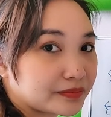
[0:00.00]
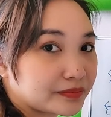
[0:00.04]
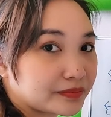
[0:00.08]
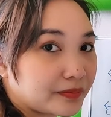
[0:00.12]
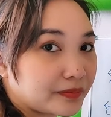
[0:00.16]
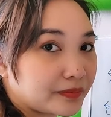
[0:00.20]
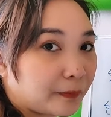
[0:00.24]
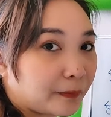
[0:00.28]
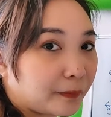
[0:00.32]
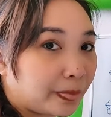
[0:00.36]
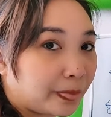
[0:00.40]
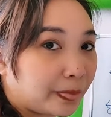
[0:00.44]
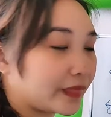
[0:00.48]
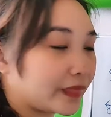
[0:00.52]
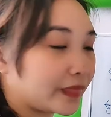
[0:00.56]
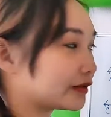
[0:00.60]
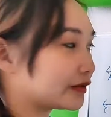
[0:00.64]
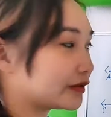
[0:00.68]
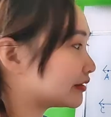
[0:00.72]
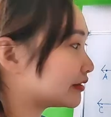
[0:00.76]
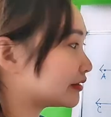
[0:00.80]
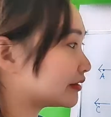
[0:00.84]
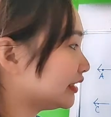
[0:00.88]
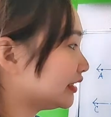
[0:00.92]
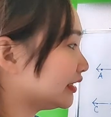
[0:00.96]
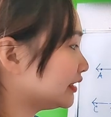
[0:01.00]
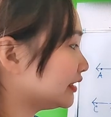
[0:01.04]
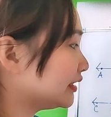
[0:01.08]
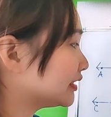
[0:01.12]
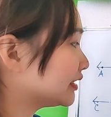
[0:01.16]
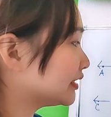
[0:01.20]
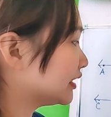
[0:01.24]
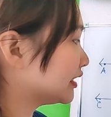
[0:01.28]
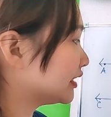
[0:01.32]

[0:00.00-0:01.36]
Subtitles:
What is the opposite of angle